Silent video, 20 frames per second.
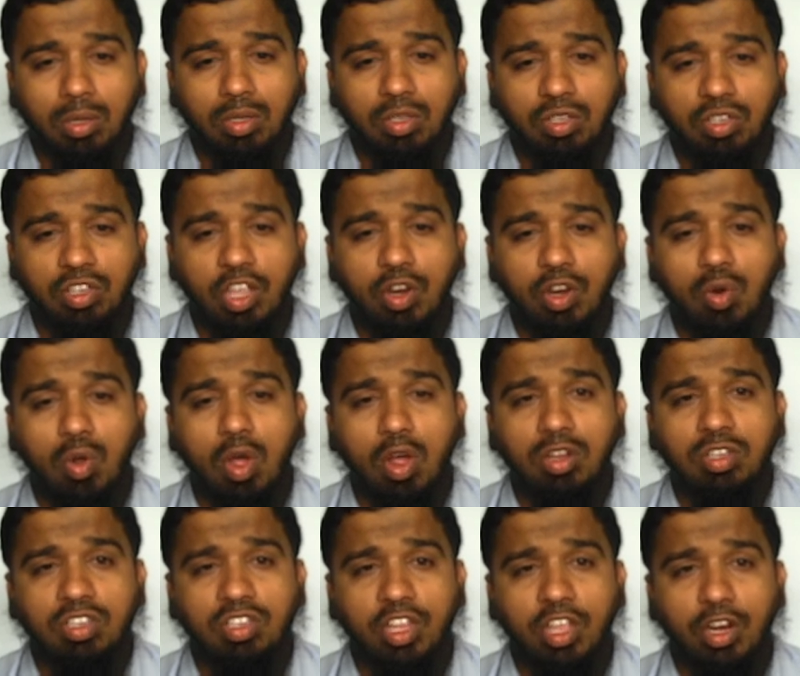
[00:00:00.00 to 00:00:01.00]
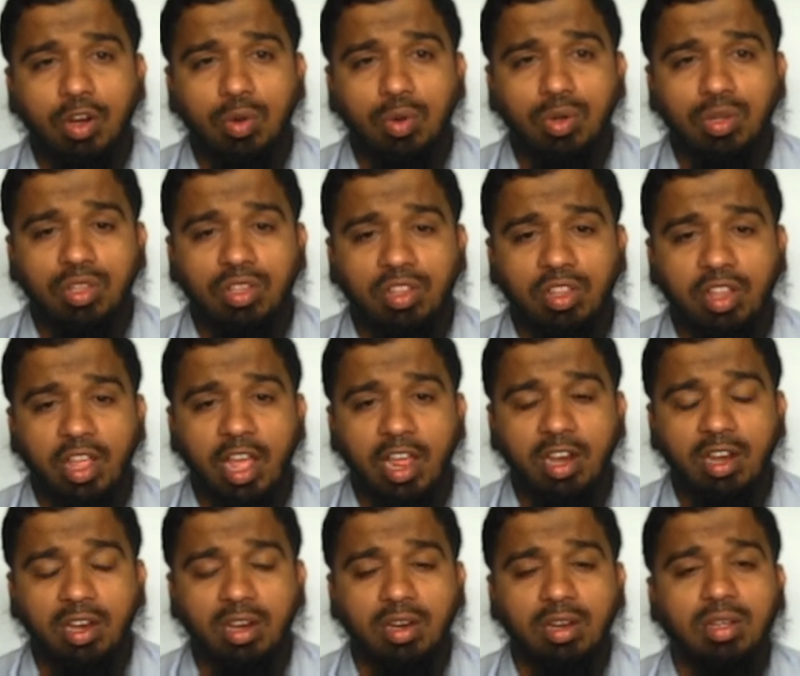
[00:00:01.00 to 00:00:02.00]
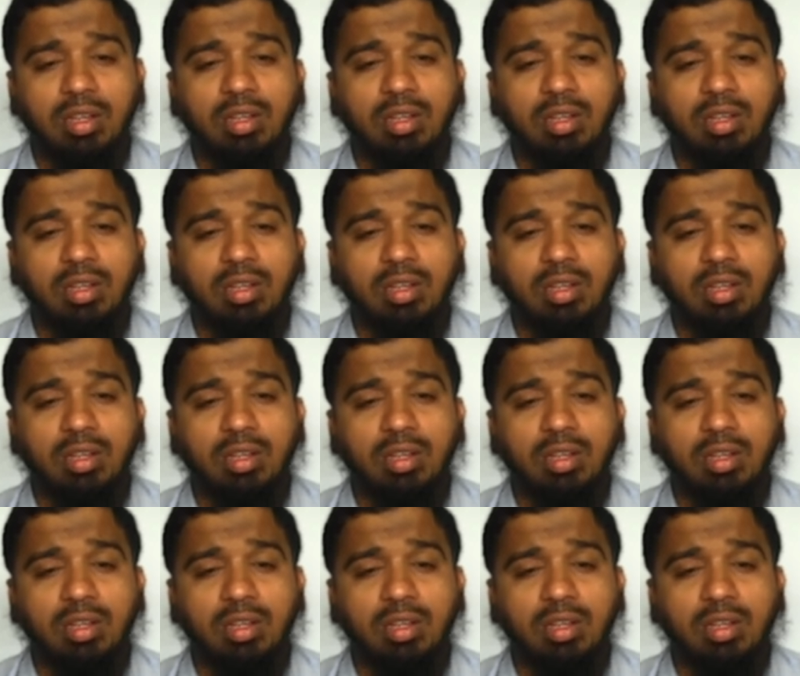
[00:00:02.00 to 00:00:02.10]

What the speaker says: 0 on 0, then